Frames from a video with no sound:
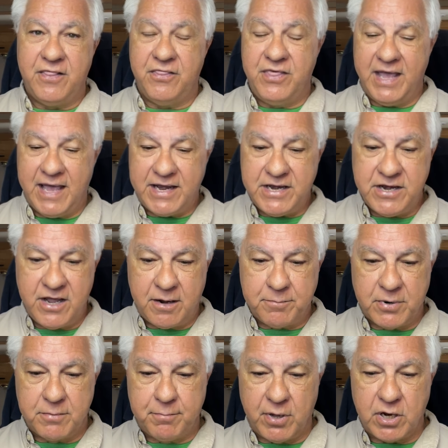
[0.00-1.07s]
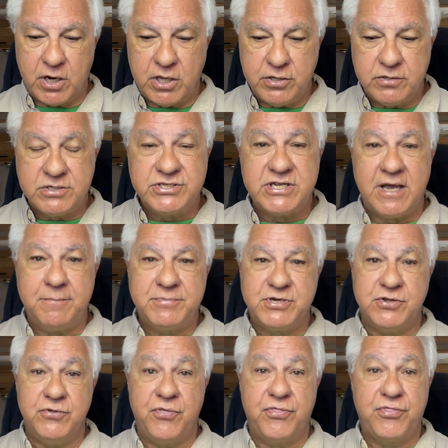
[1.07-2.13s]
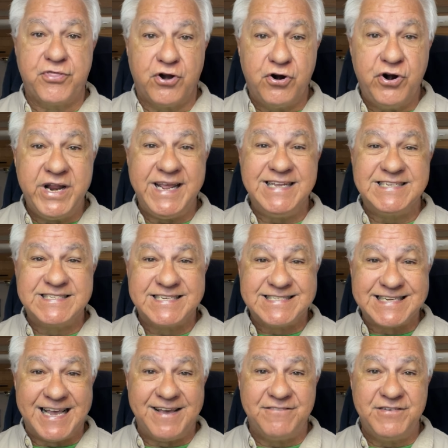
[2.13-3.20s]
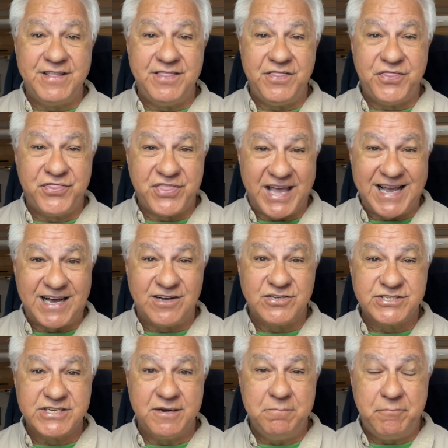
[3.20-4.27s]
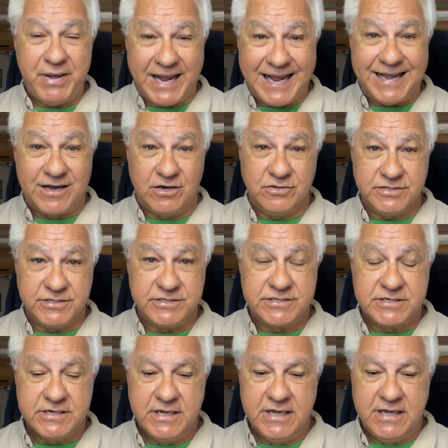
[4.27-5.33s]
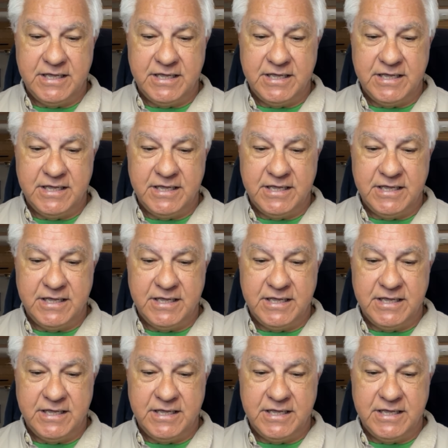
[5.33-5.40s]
that number balloons up to 37,000 pounds